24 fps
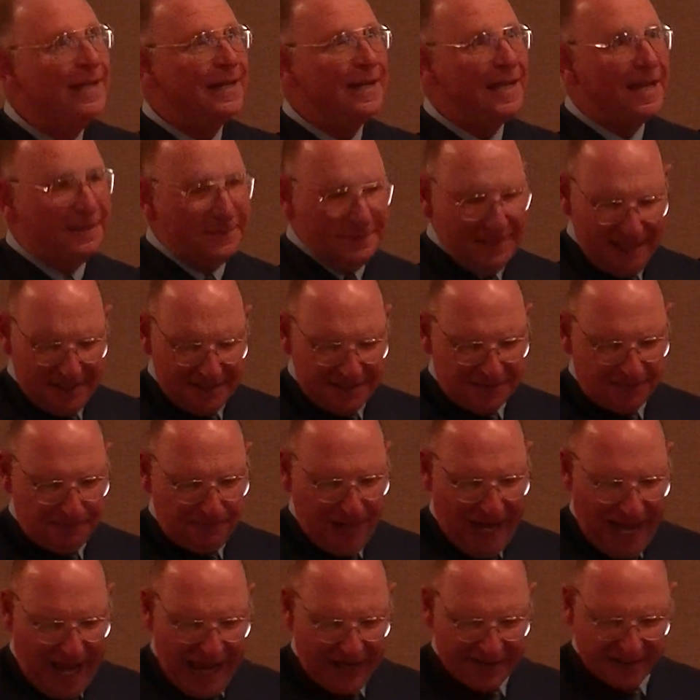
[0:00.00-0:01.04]
In this
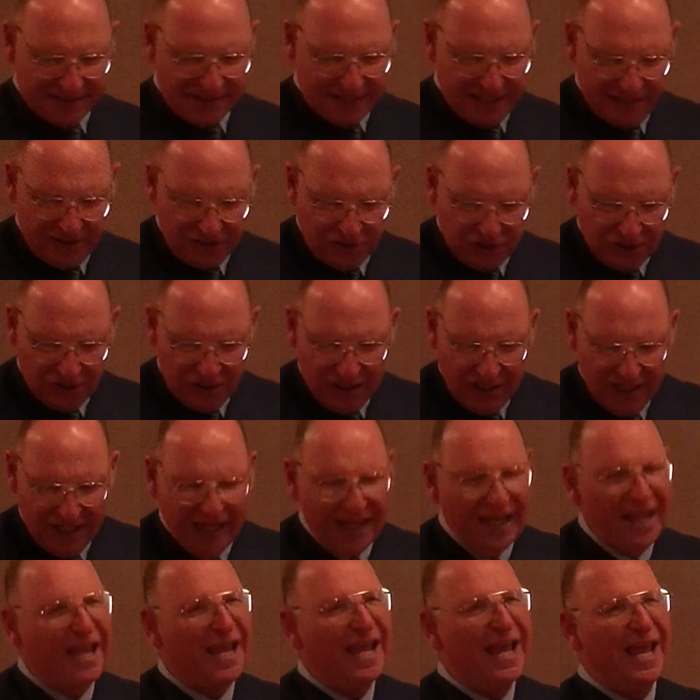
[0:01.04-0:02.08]
passage,
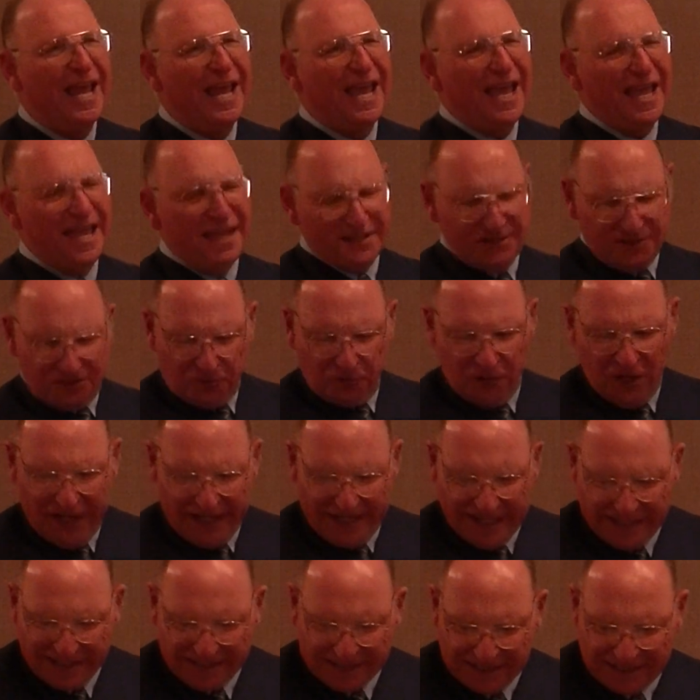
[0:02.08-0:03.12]
Ezra
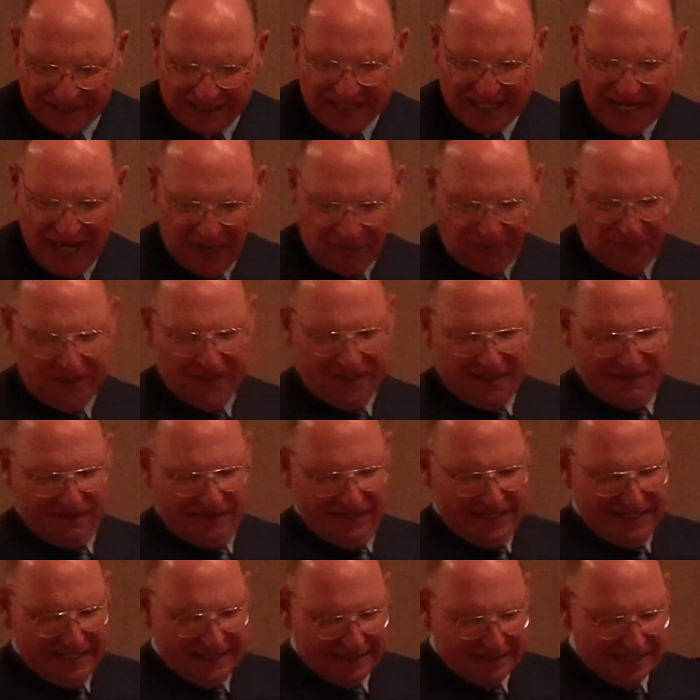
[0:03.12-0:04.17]
is
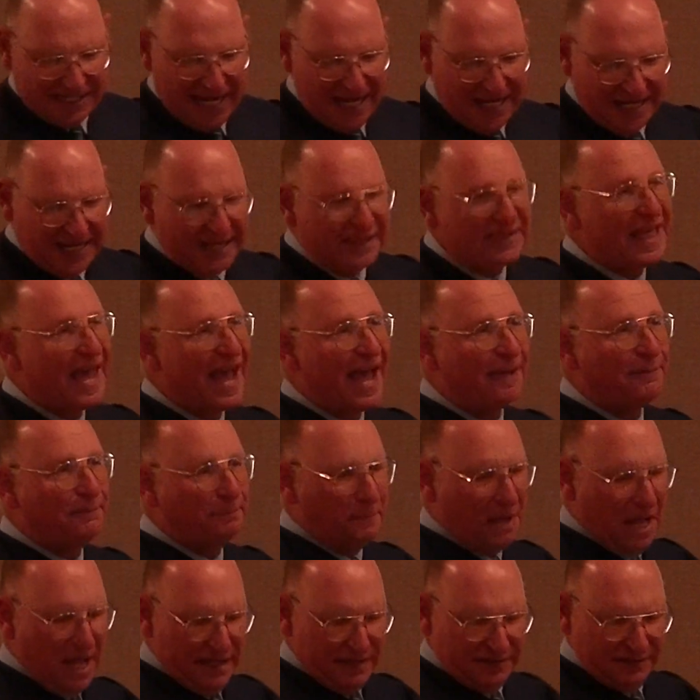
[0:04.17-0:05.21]
definitely taking
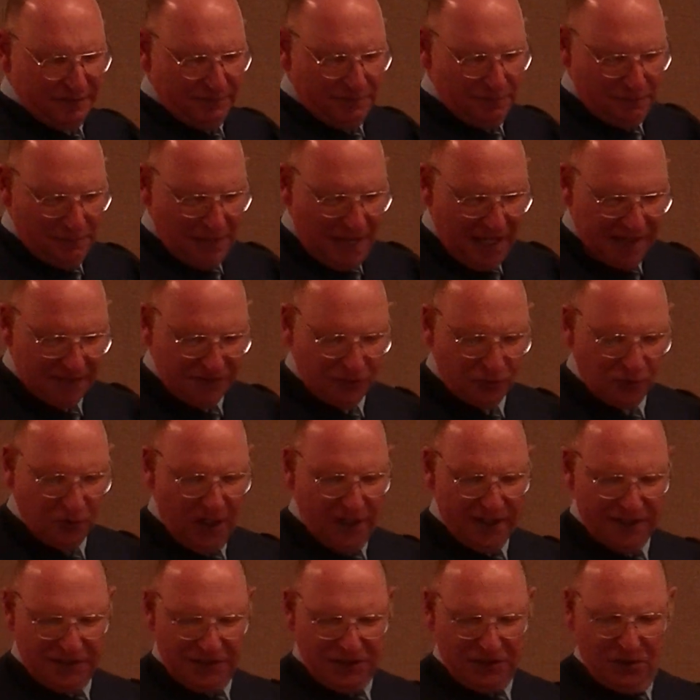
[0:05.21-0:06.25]
that
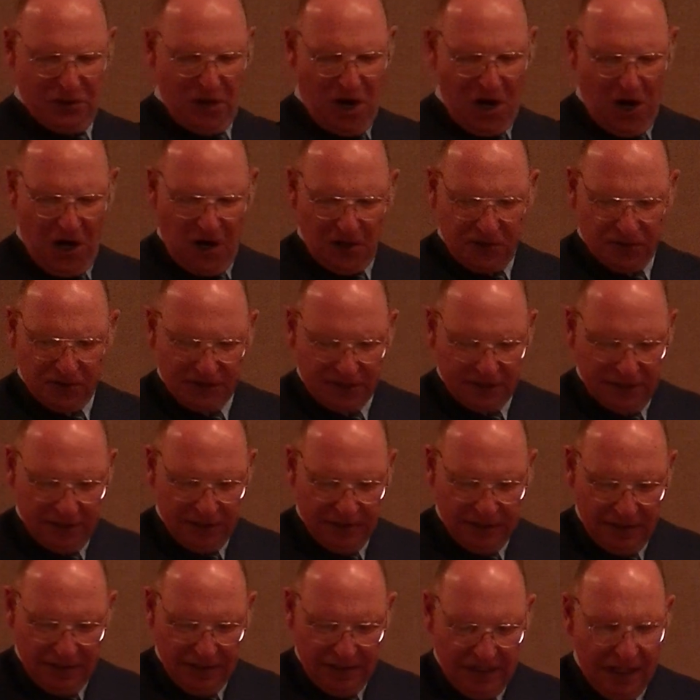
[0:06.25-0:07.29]
mantra to heart.
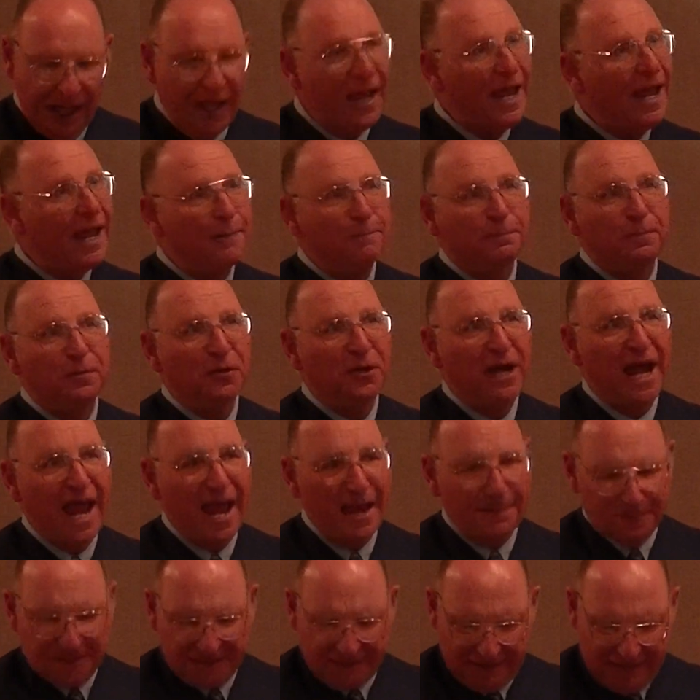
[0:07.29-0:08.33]
And
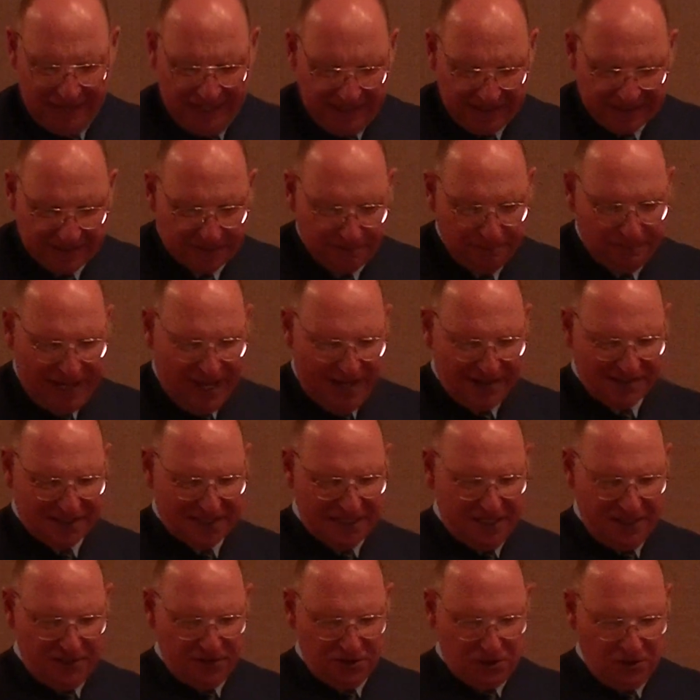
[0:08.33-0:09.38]
perhaps this
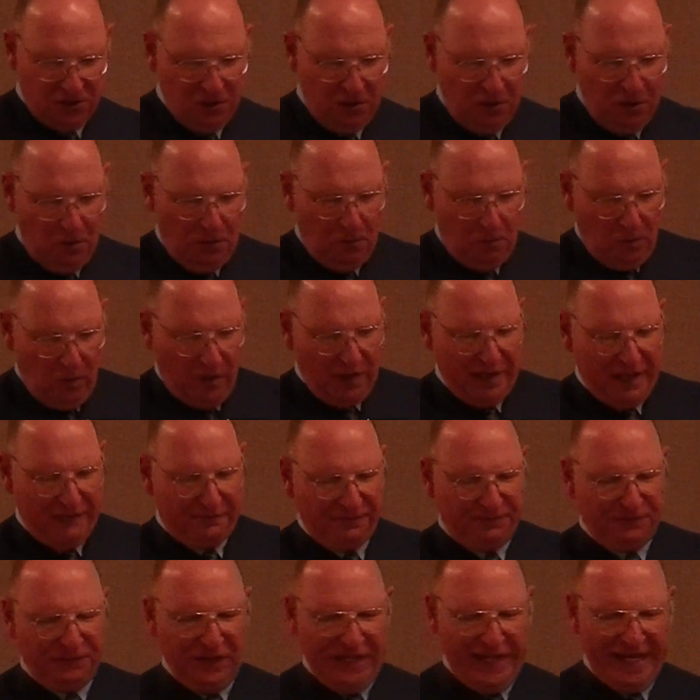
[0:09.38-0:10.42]
message will
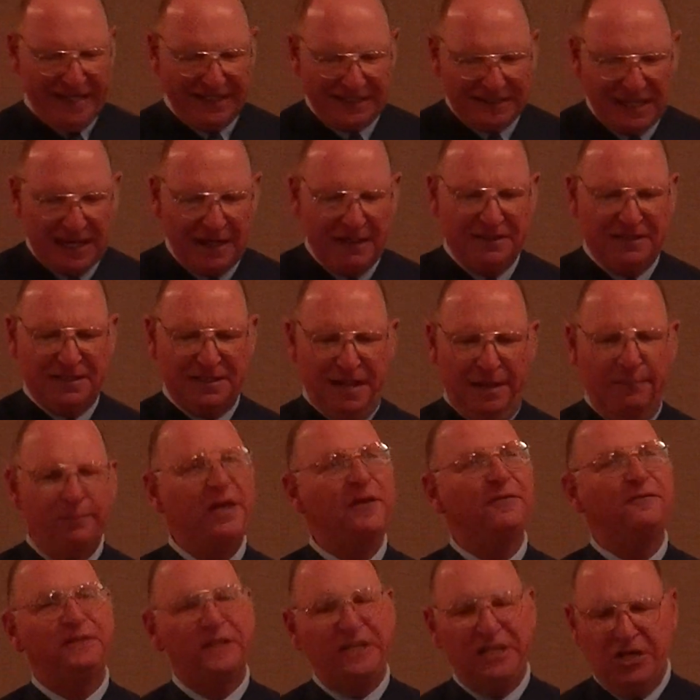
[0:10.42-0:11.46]
afflict some
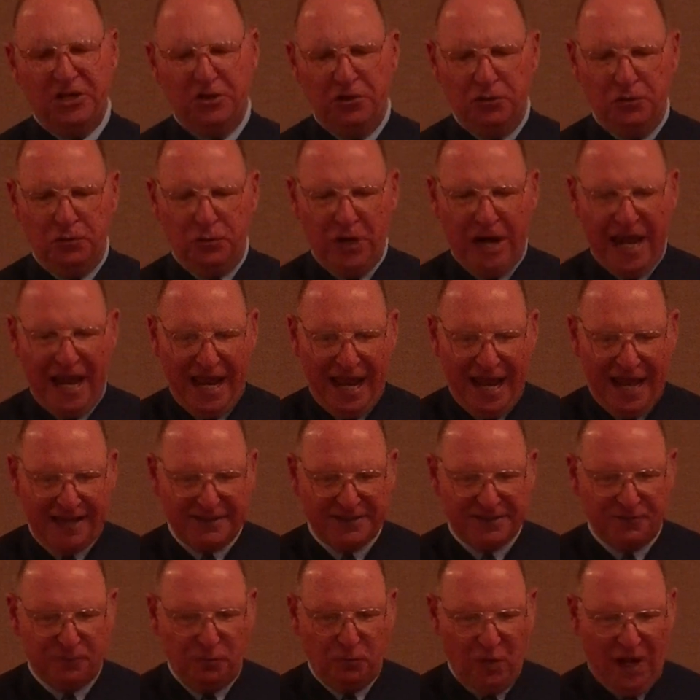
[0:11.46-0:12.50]
of you
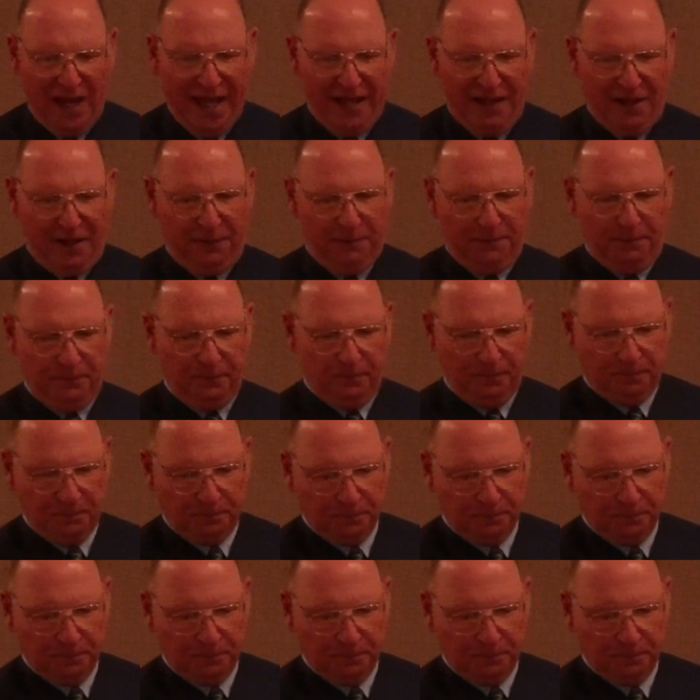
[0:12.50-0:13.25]
as well.